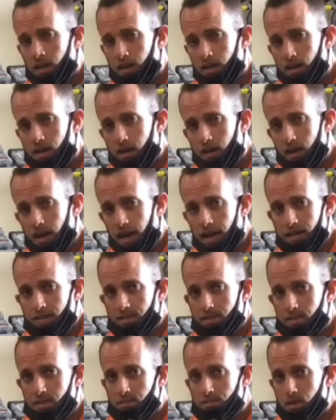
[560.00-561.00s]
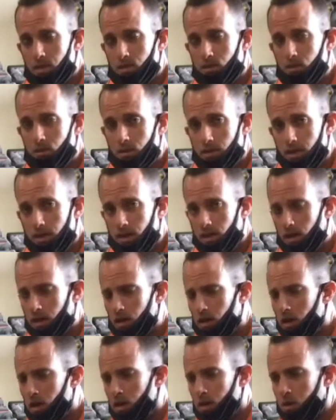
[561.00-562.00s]
can't access medical
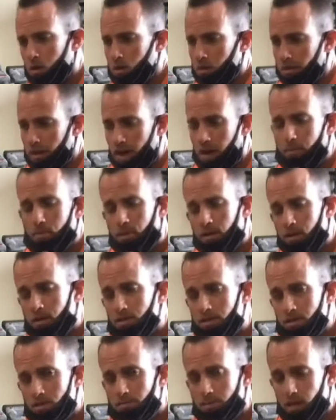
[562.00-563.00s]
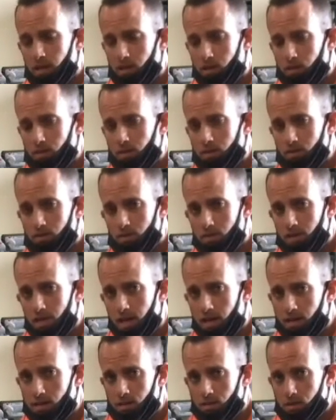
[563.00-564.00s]
care, or they're apprehensive about going to
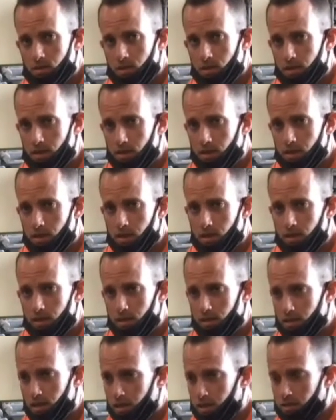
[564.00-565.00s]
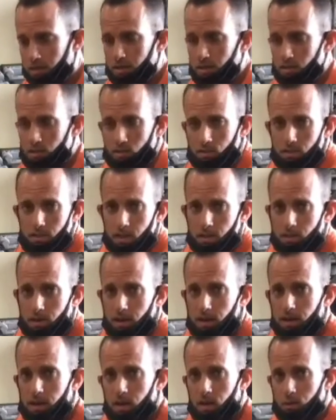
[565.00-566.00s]
the doctor and getting things looked
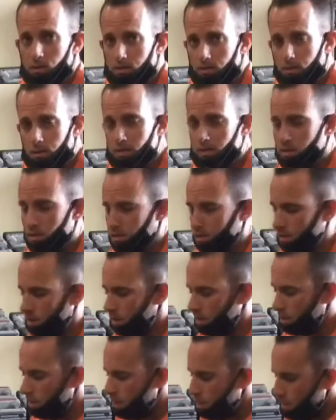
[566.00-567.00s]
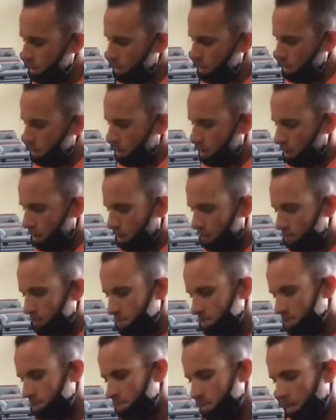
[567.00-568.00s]
at right now with what's going on.
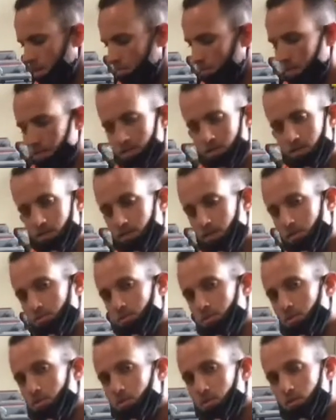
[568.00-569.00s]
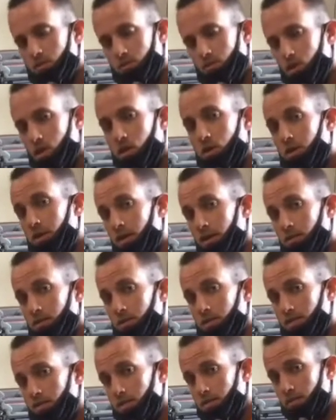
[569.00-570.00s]
This is not meant to substitute going
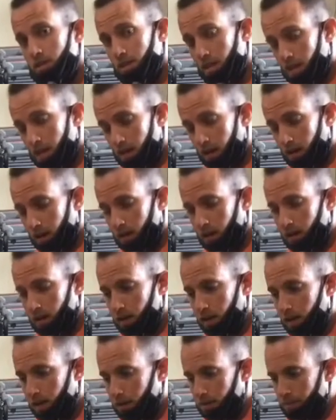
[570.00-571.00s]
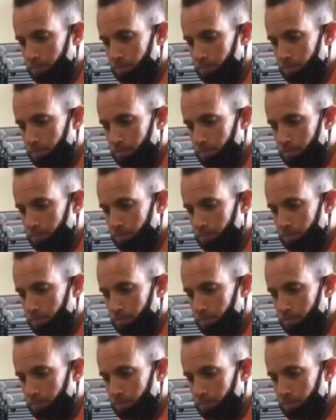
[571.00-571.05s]
and receiving care.